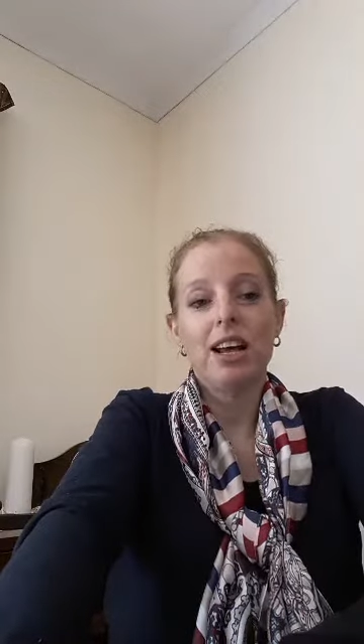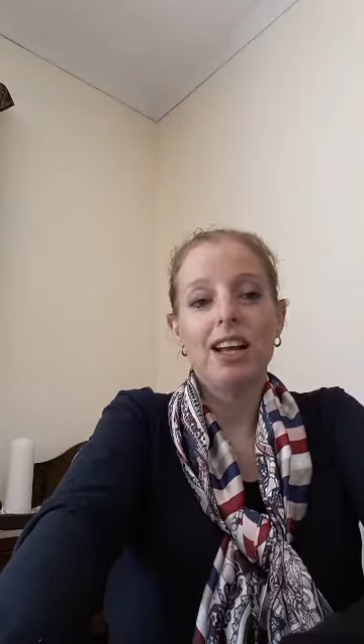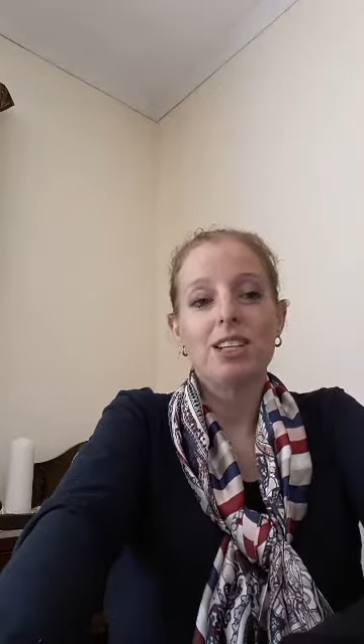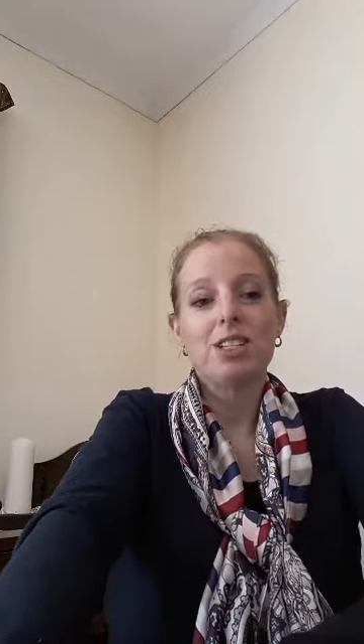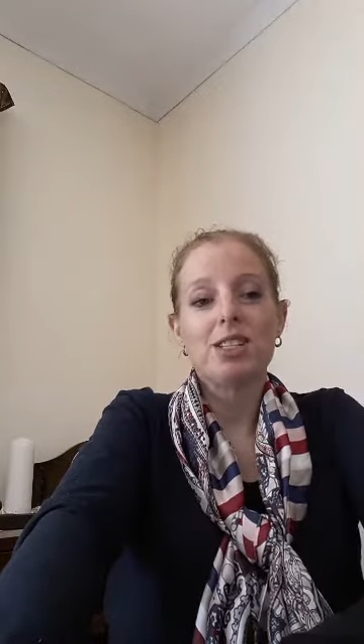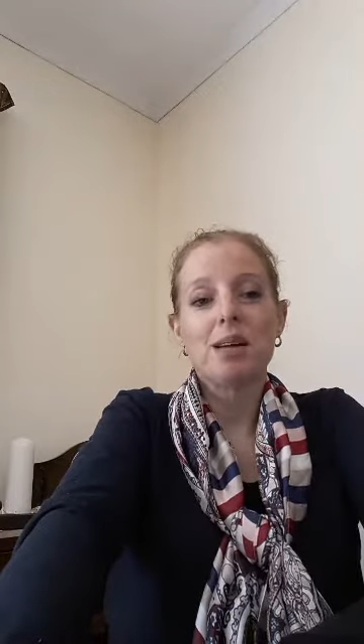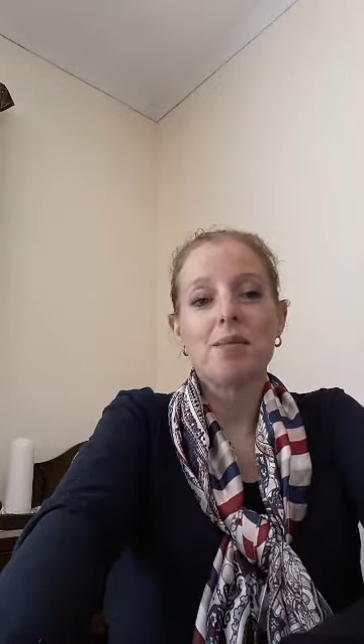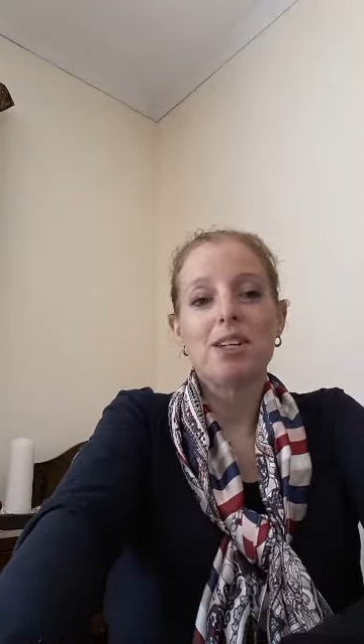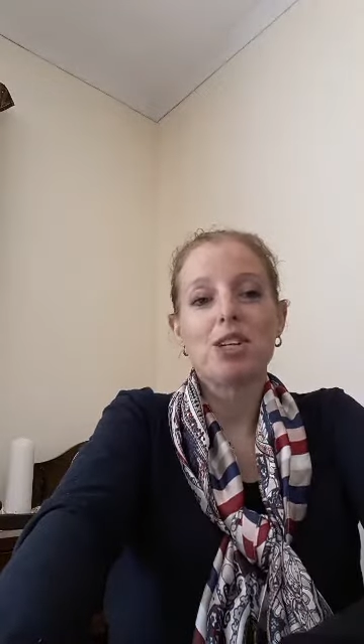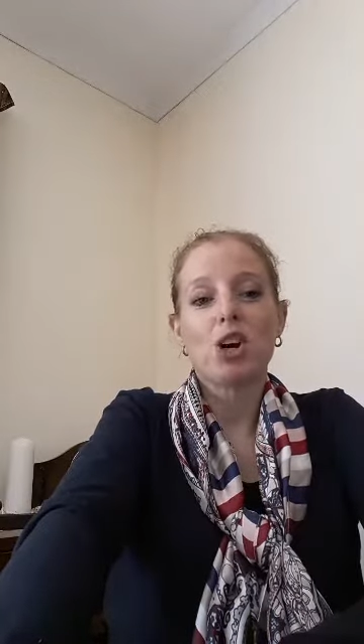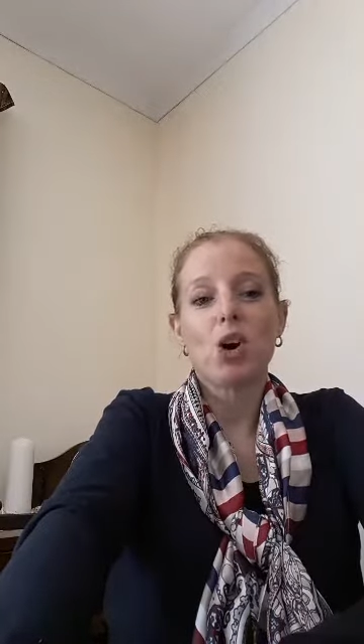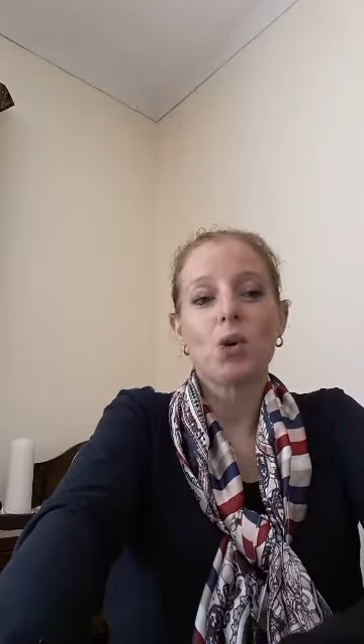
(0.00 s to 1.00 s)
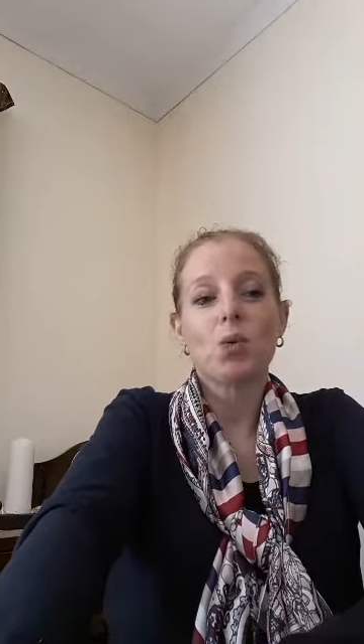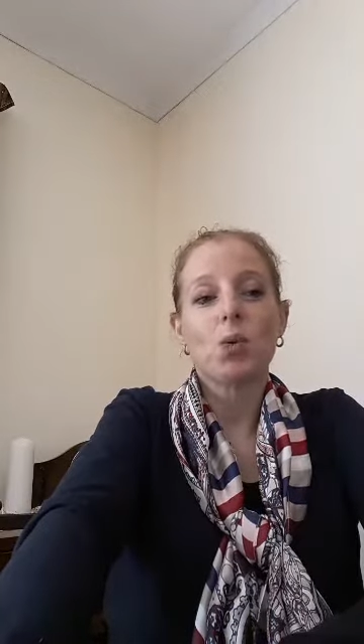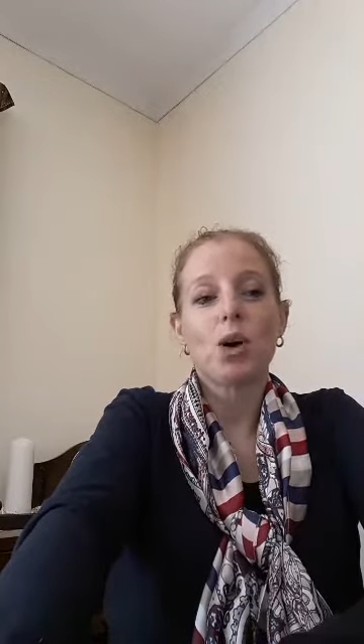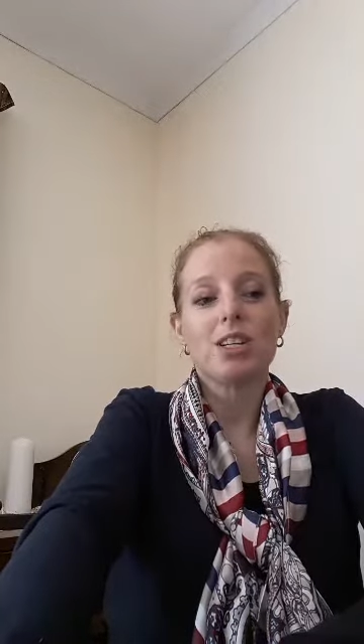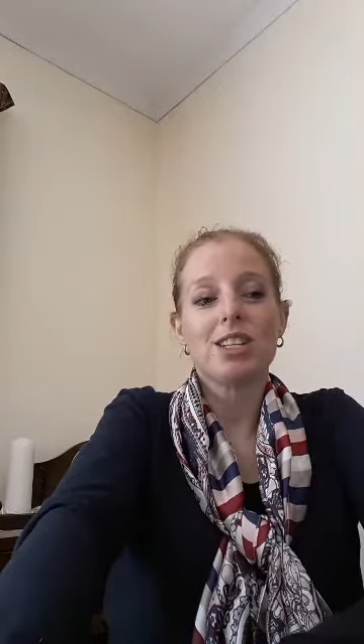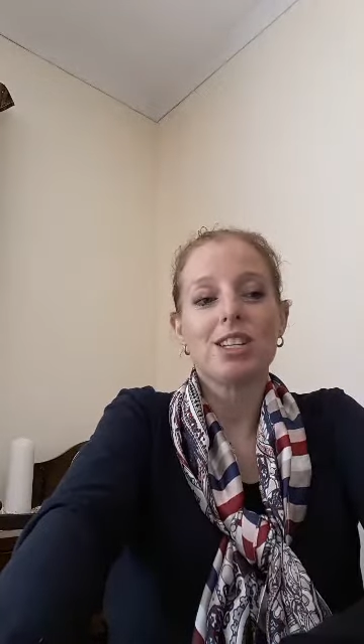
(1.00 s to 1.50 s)
and just how much God
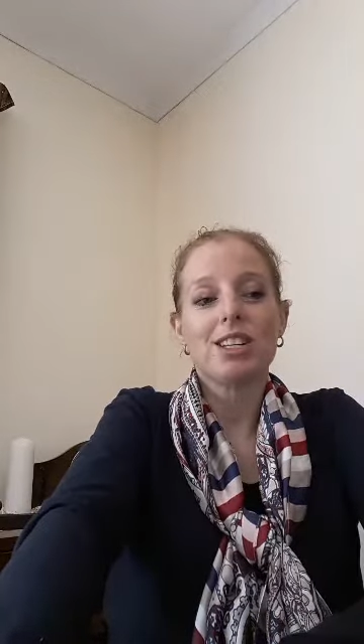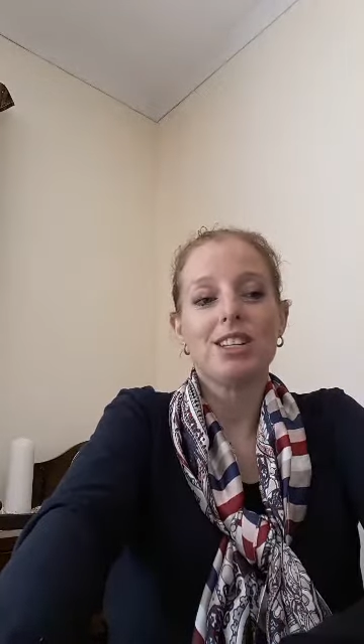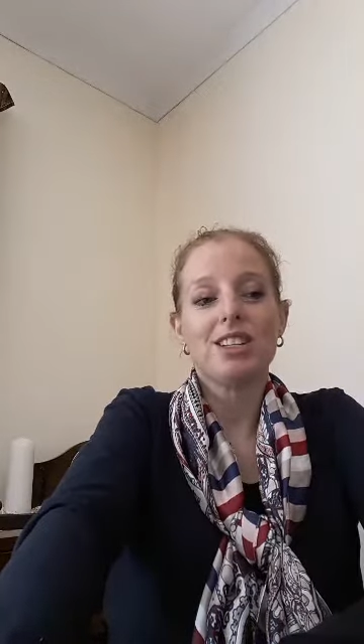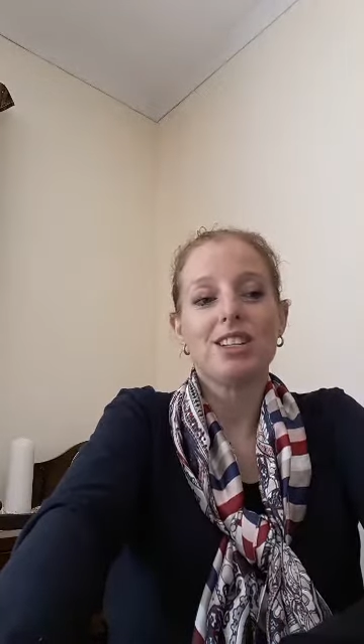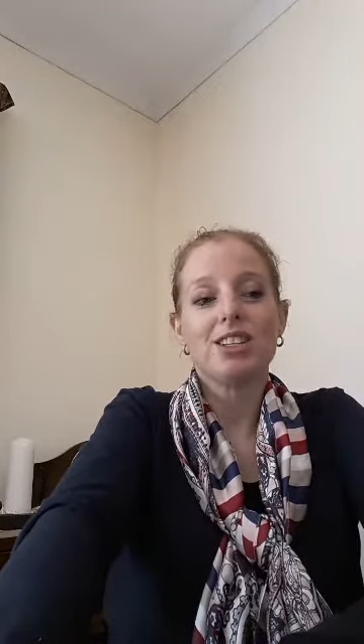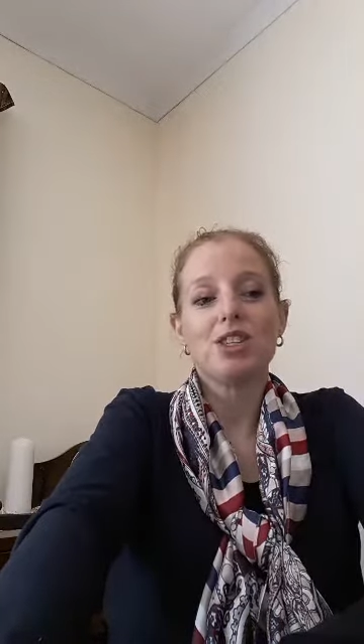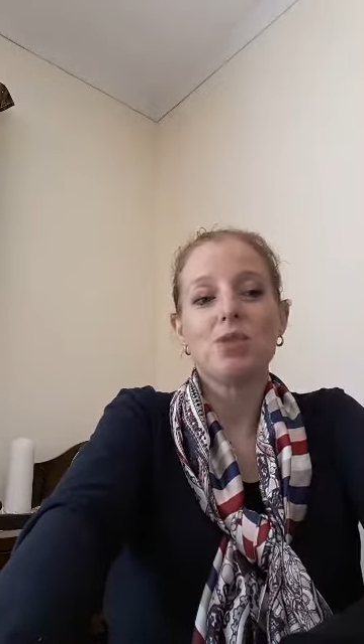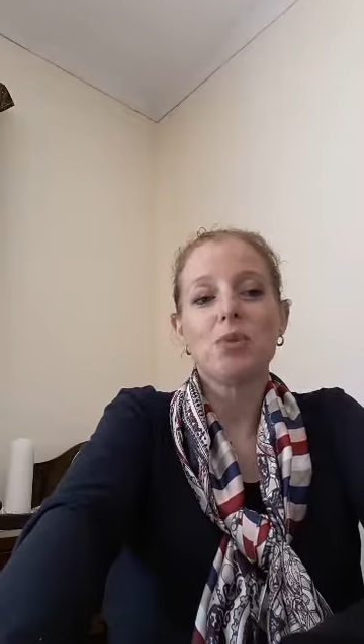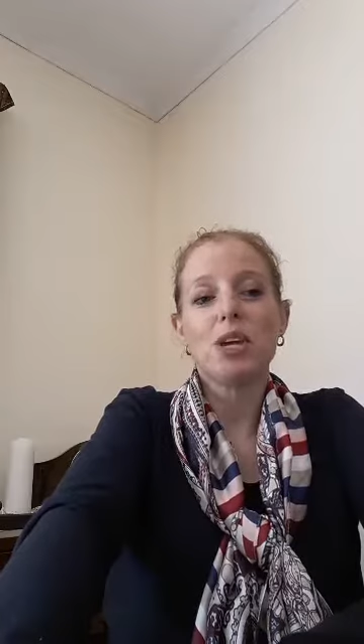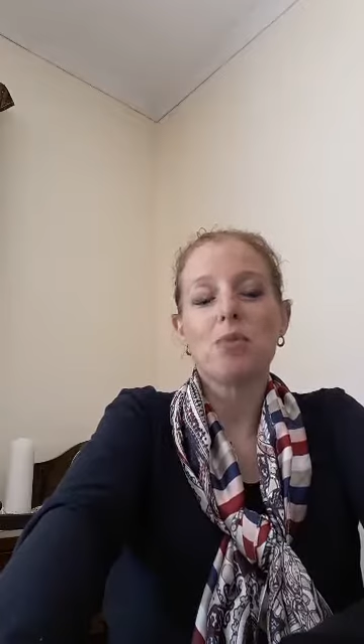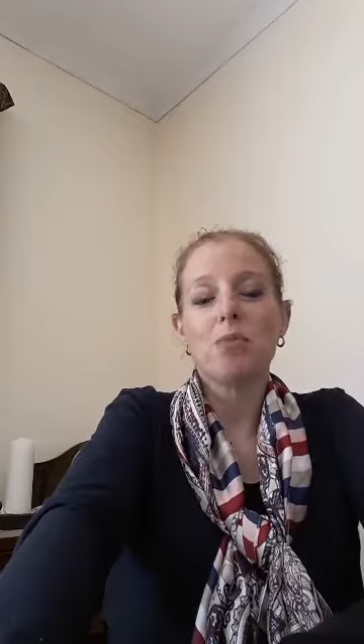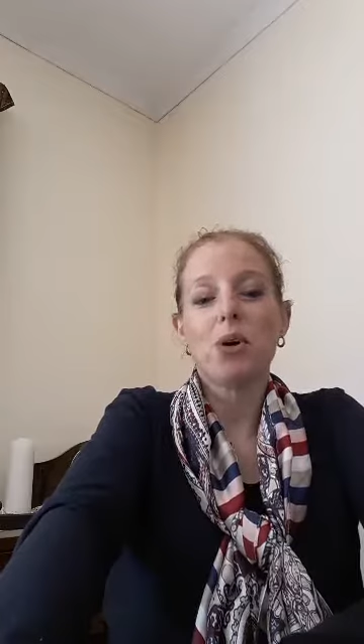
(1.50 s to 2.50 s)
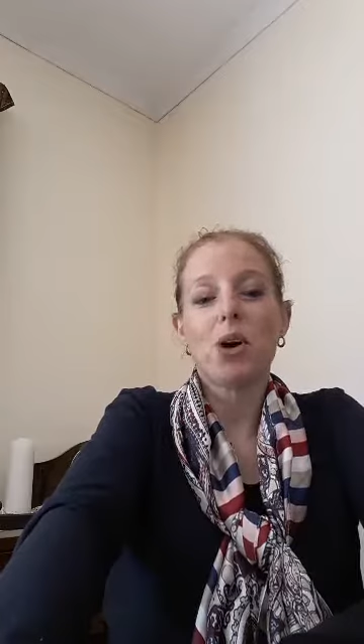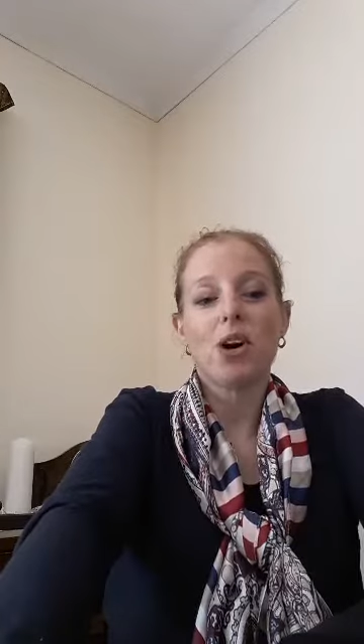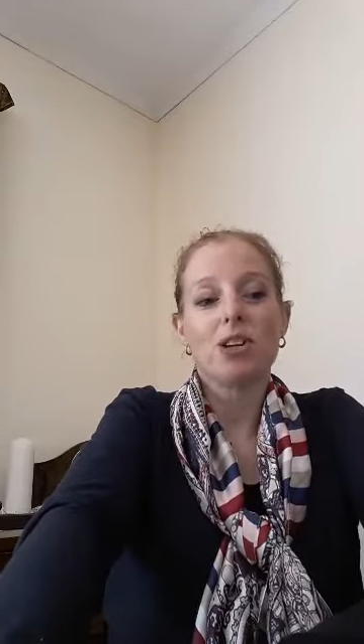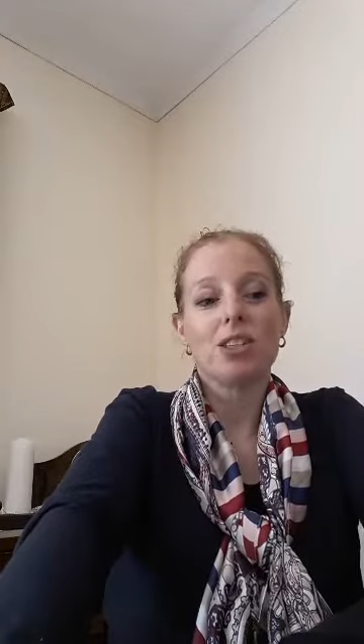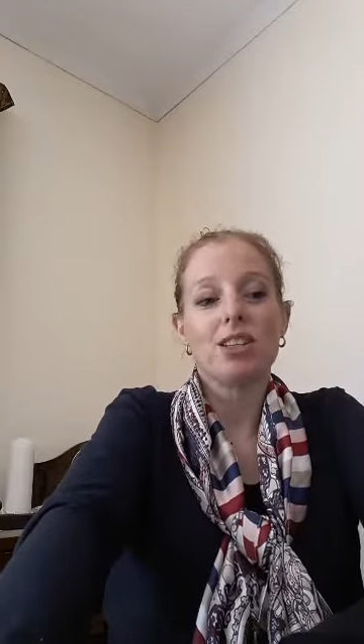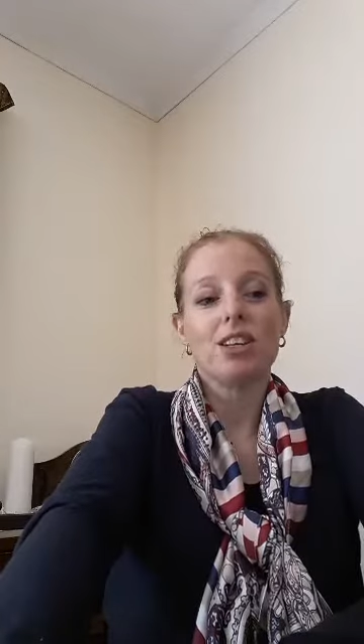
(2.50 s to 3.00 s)
wanted to be a
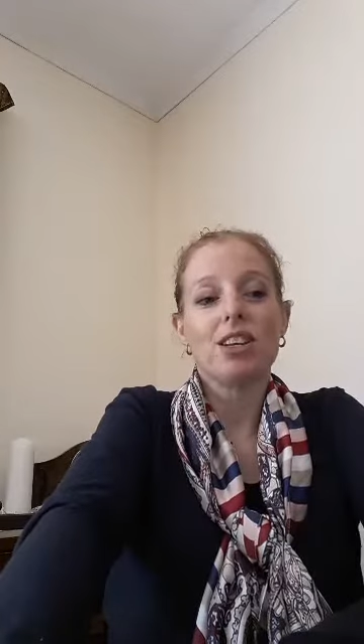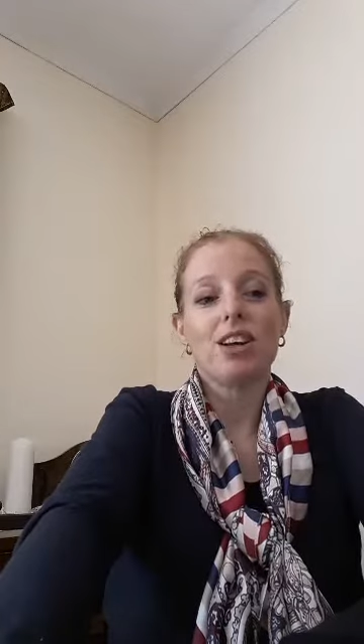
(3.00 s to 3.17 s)
part